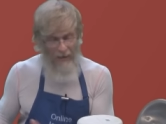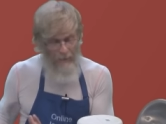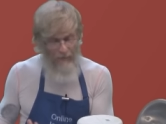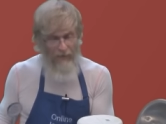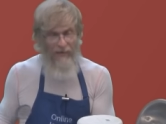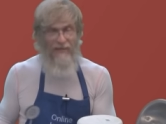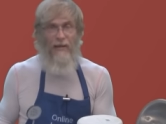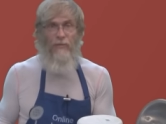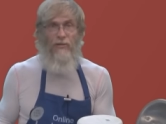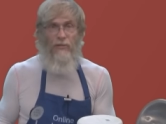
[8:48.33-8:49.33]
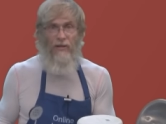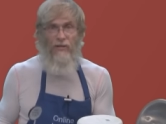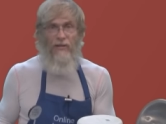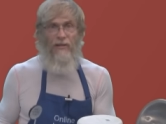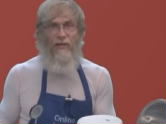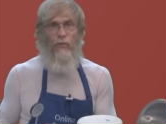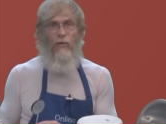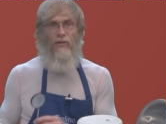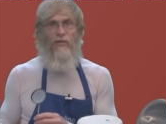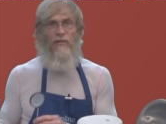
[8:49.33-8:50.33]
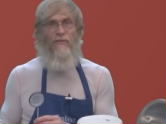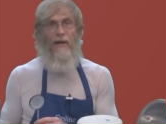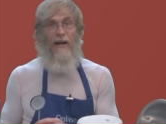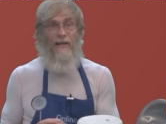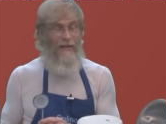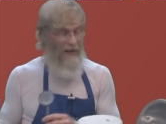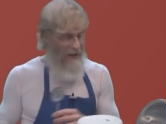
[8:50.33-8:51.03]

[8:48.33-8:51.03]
but for this demonstration, they're going to work just fine.